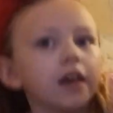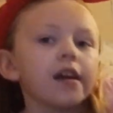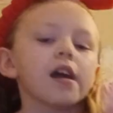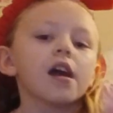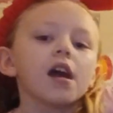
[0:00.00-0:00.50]

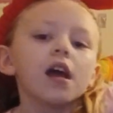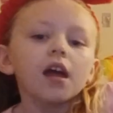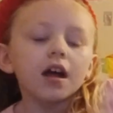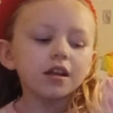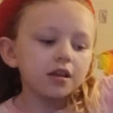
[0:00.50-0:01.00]
day.
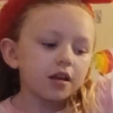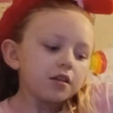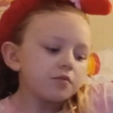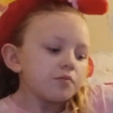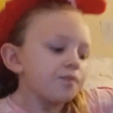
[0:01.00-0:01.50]
And
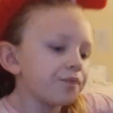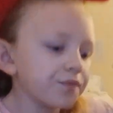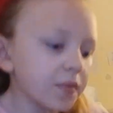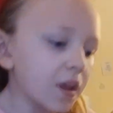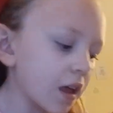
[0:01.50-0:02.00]
then,
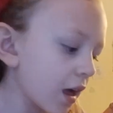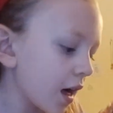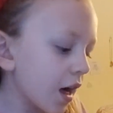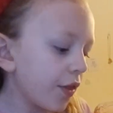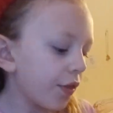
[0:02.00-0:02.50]

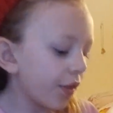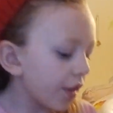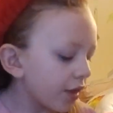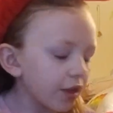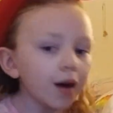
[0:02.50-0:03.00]

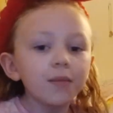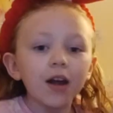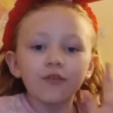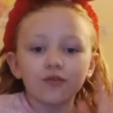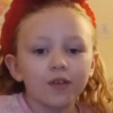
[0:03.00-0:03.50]
not
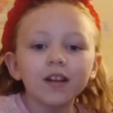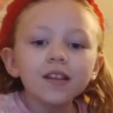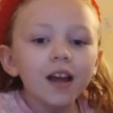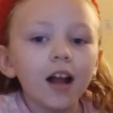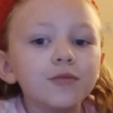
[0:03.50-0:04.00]
my
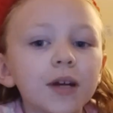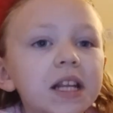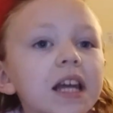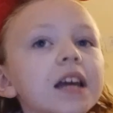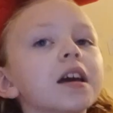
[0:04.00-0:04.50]
friend
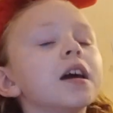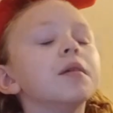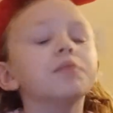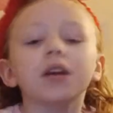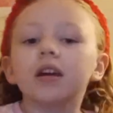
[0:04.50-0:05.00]
helping
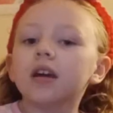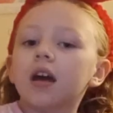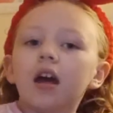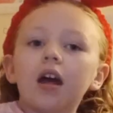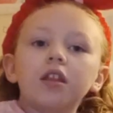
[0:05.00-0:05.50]
me,
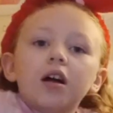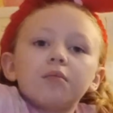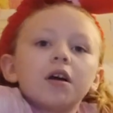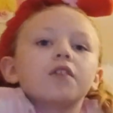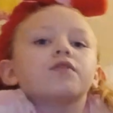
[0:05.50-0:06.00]
not
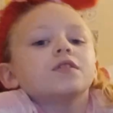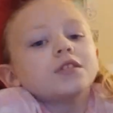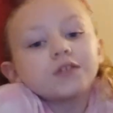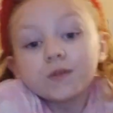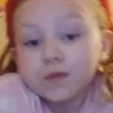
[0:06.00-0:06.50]
my
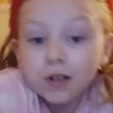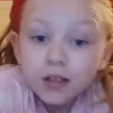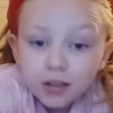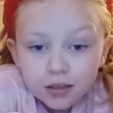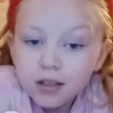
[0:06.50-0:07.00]
friend's
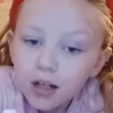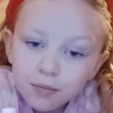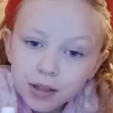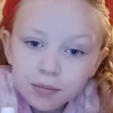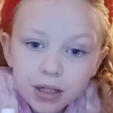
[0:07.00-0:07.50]
friend
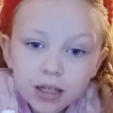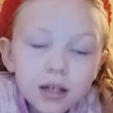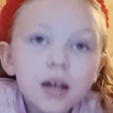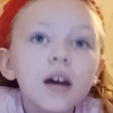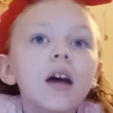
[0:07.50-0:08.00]
helping me.